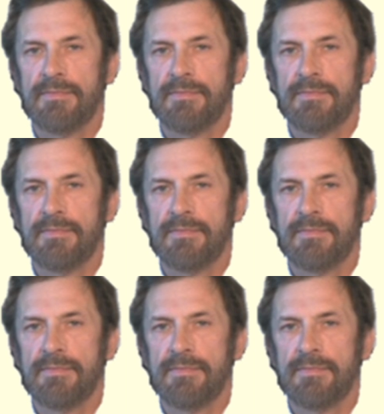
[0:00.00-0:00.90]

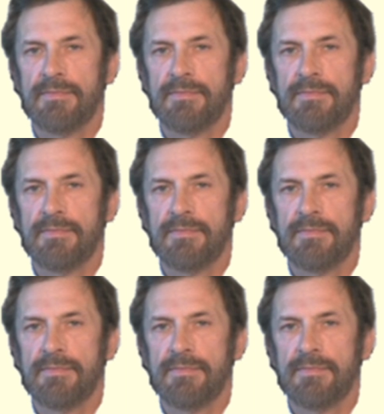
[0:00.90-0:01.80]

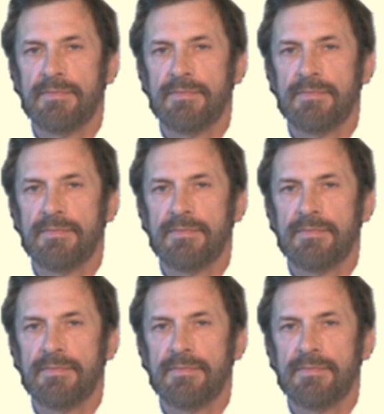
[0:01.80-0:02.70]

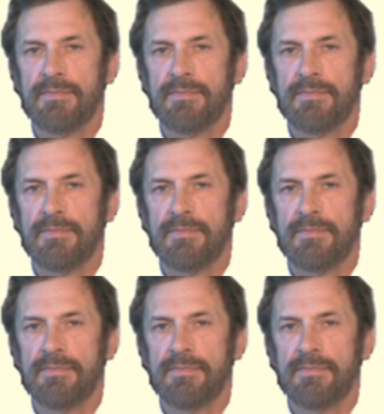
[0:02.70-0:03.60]

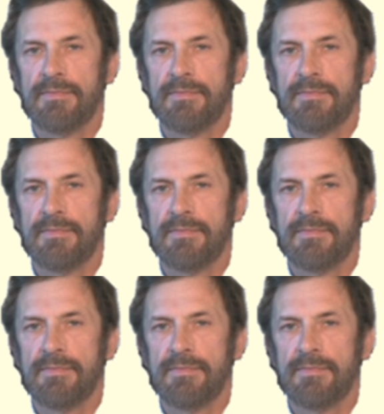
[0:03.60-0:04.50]

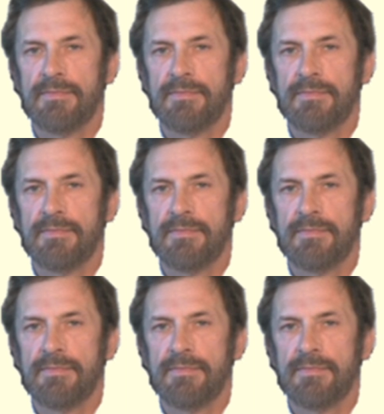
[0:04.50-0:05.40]

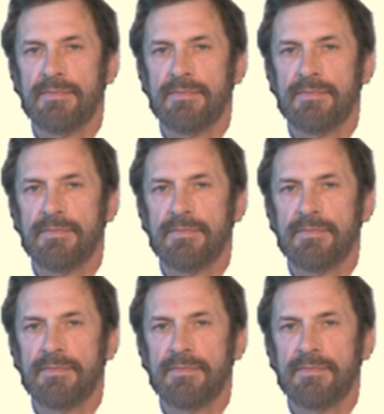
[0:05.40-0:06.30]

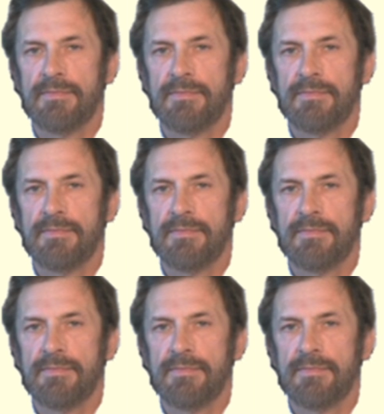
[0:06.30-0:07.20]

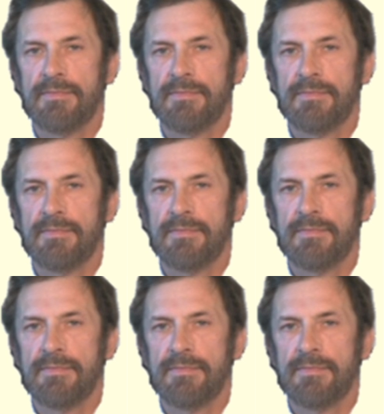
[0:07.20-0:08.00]
This is a still picture; no speech is visible.